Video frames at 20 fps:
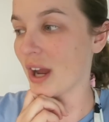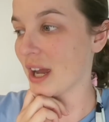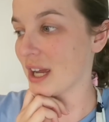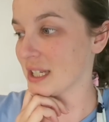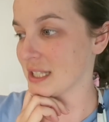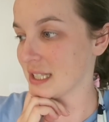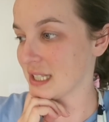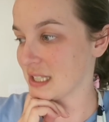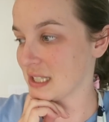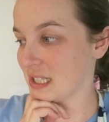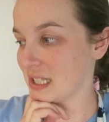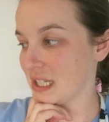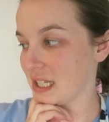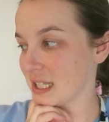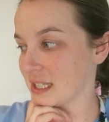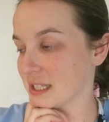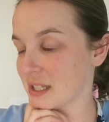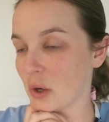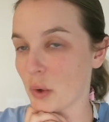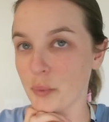us because he
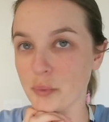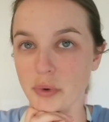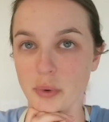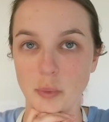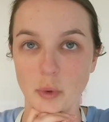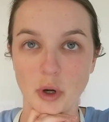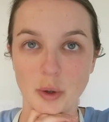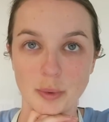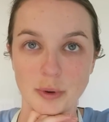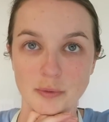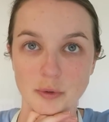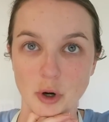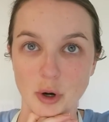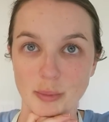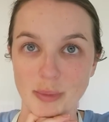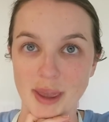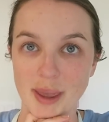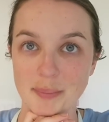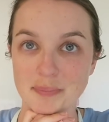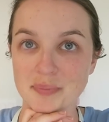gets home from work before
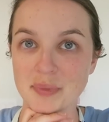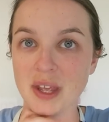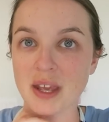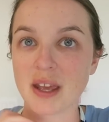me.